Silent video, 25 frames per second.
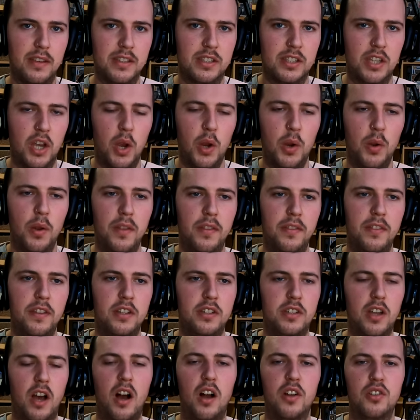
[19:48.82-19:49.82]
So the
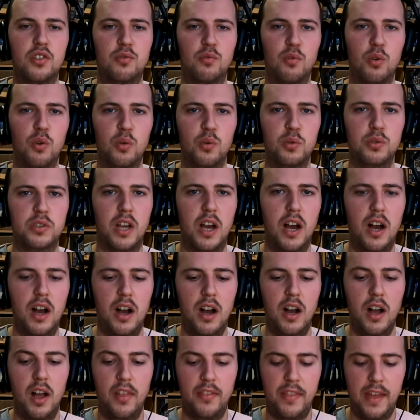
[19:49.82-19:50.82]
darts rules
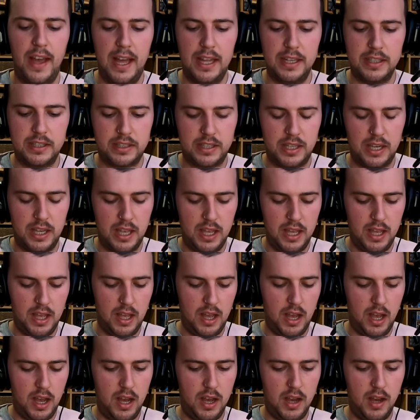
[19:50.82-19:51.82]
are that
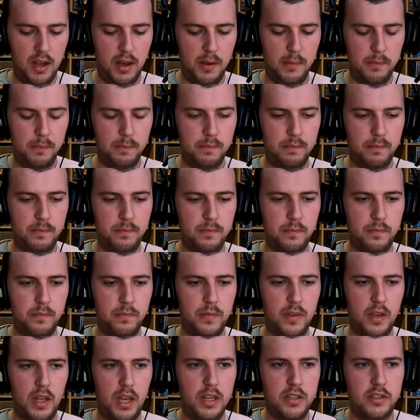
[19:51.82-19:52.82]
um,
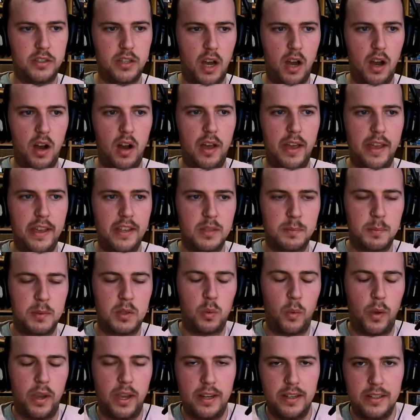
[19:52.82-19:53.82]
a dart is
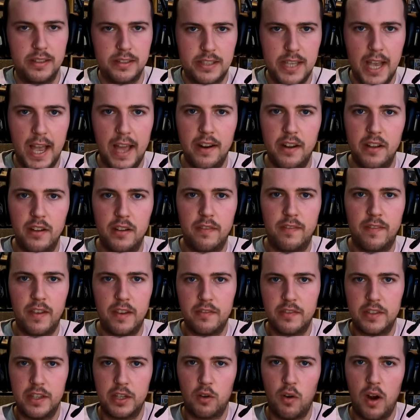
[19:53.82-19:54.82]
between ten and
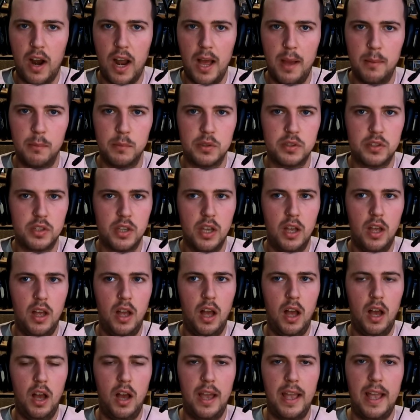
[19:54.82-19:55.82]
fifty grams.
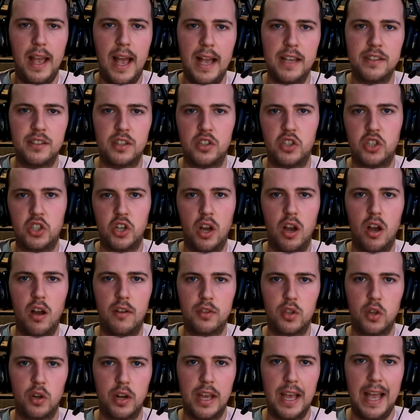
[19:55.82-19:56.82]
Uh, it has a shaft
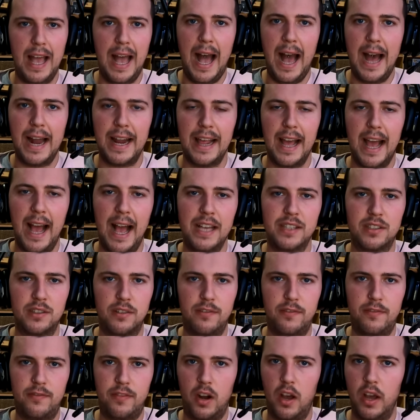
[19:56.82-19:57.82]
on it and it has a
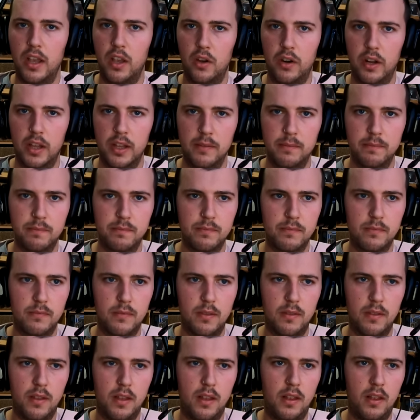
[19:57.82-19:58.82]
flight on it.
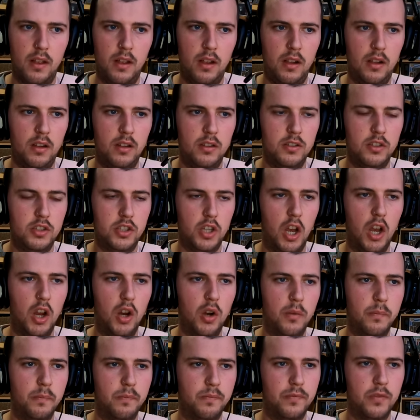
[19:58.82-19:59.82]
So
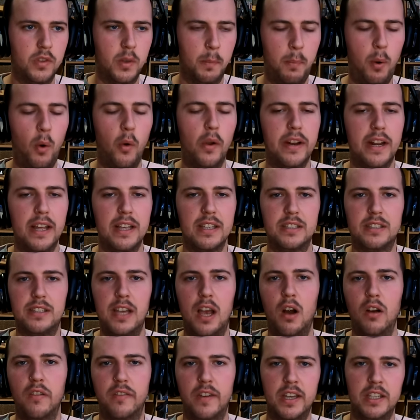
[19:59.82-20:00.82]
the point
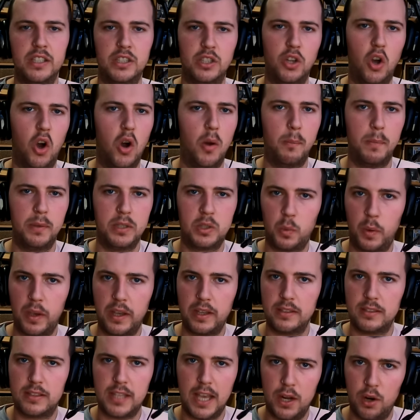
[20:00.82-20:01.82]
itself is not
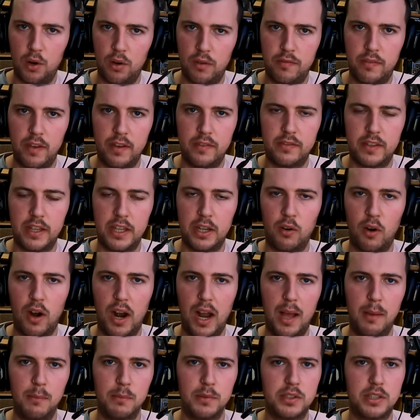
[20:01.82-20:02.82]
between ten or fifty
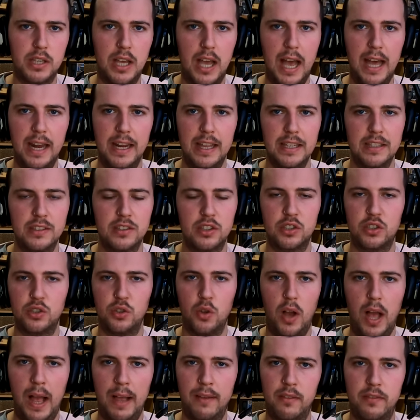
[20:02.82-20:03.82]
grams, and it does
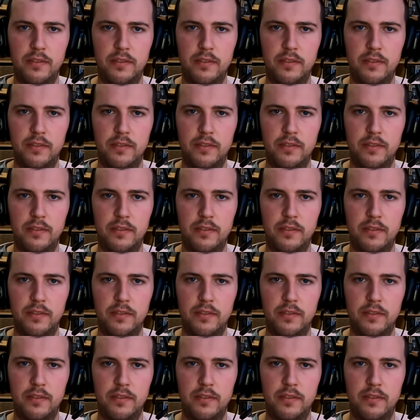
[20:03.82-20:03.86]
not have a